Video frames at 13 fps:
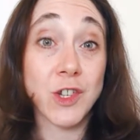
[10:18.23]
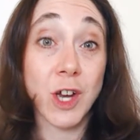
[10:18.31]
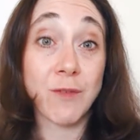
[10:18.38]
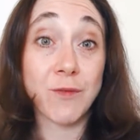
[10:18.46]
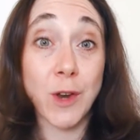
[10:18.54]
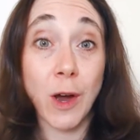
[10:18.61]

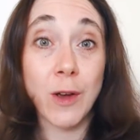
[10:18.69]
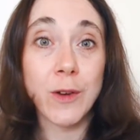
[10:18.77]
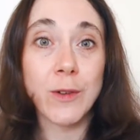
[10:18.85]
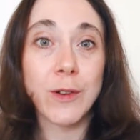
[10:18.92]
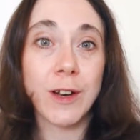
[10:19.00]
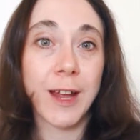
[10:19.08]
I've
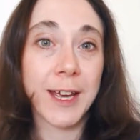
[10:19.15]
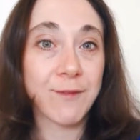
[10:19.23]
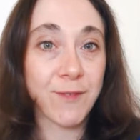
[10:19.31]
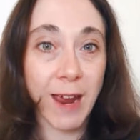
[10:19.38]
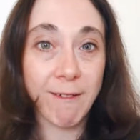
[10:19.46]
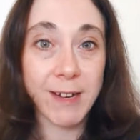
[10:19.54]
known, like
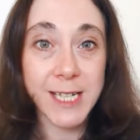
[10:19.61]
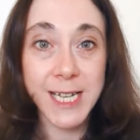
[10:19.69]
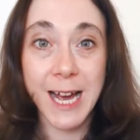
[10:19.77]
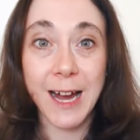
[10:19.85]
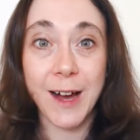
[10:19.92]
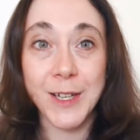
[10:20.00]
fairy
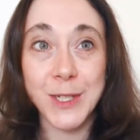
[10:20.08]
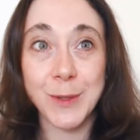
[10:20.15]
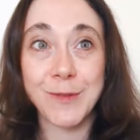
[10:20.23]
tales.